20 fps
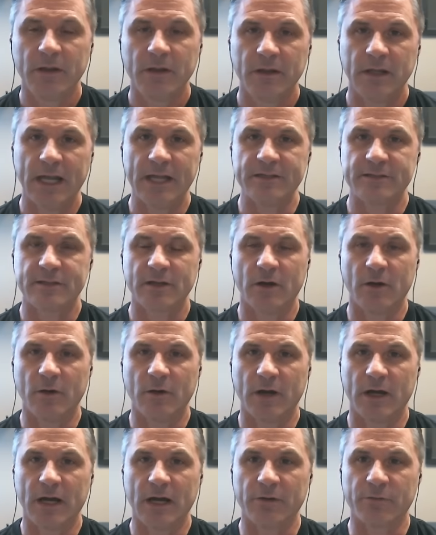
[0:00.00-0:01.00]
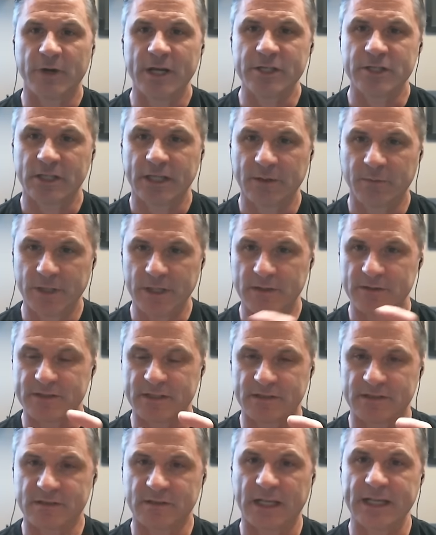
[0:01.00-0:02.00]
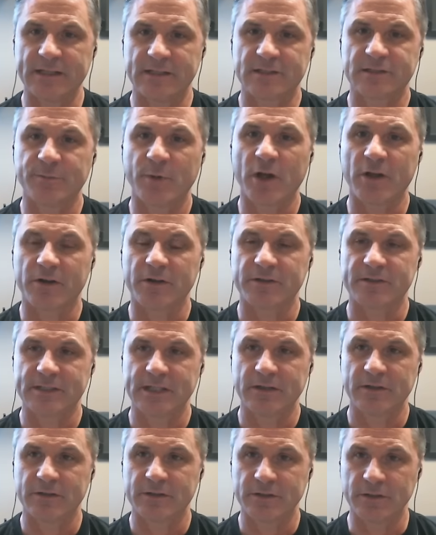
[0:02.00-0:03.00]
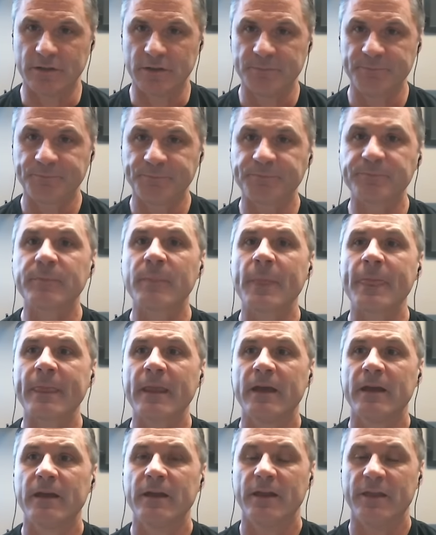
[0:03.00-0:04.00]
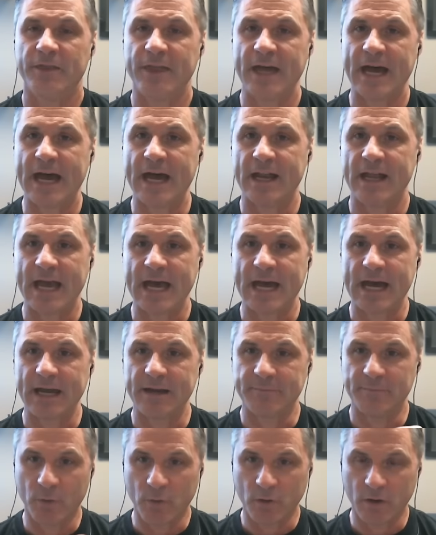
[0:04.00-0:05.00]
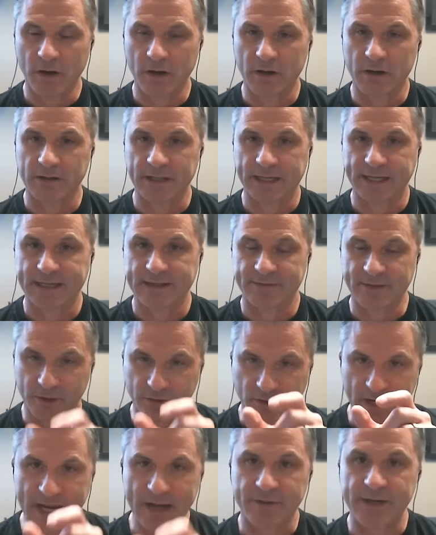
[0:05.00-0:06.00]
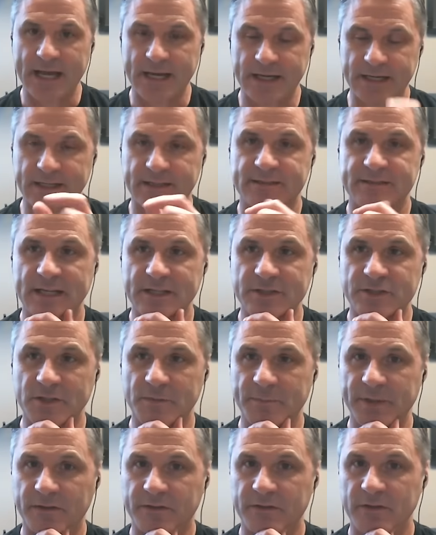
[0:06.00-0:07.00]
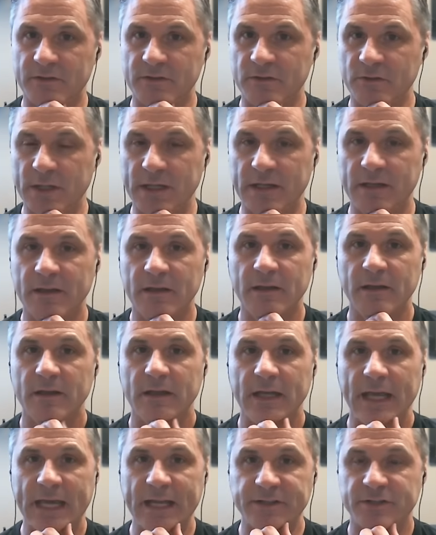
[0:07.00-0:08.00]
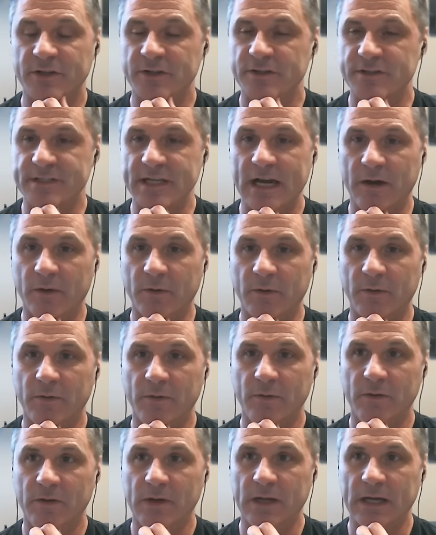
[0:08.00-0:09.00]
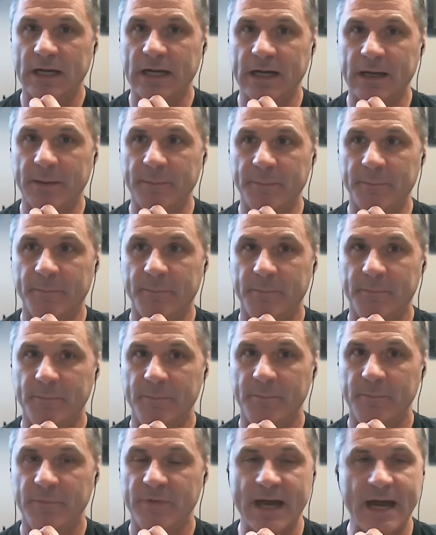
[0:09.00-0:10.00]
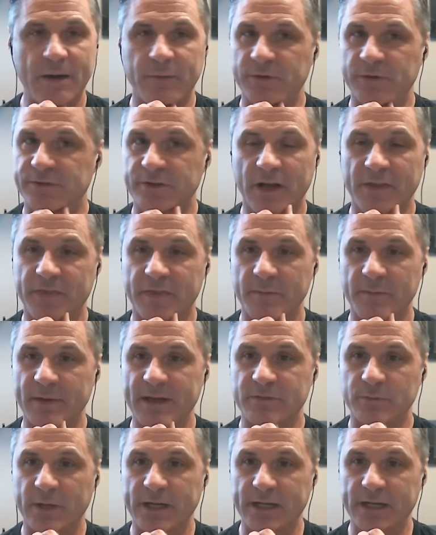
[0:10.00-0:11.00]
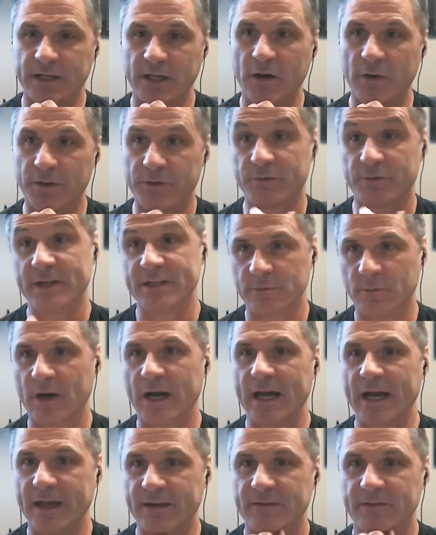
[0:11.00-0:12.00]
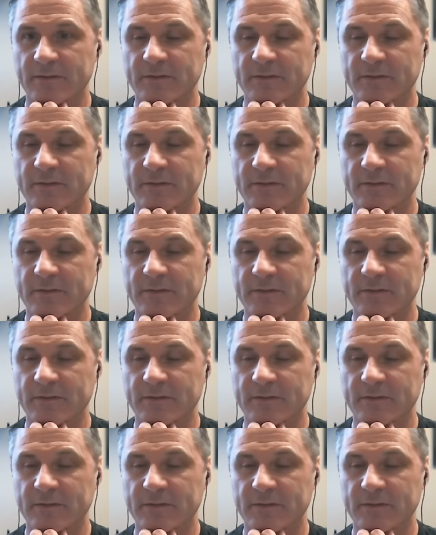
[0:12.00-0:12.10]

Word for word: And hmm. so originally we used a slightly smaller steerer tube that had more like the crown had an extension built into it, and turns out um, that was not the best way to go. The reason why